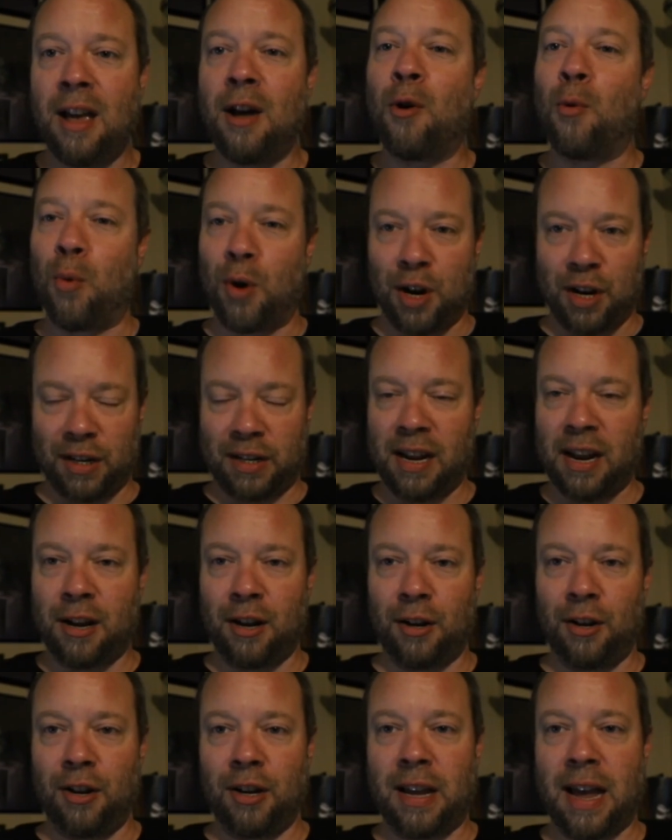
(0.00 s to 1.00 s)
We're going to take a
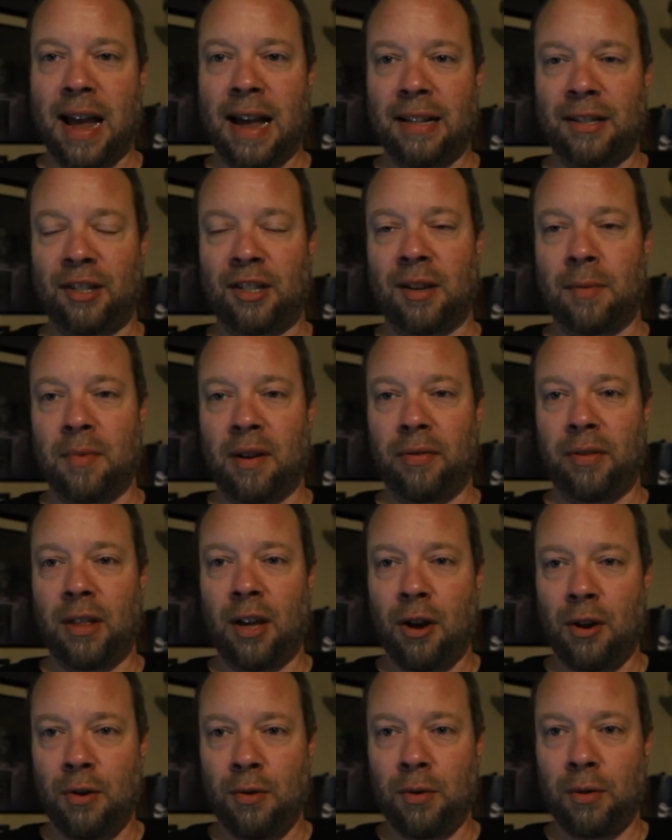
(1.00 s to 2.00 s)
look at some of
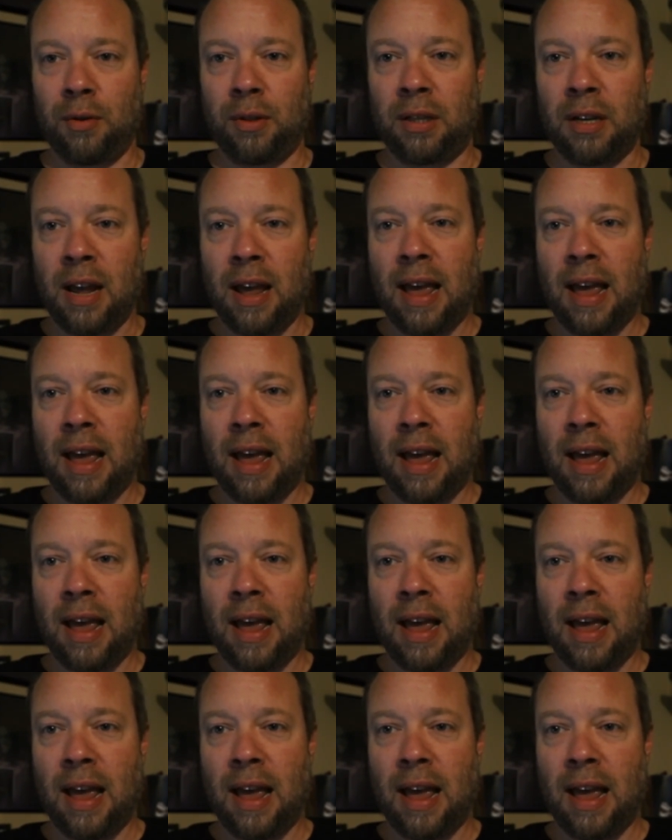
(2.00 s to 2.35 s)
those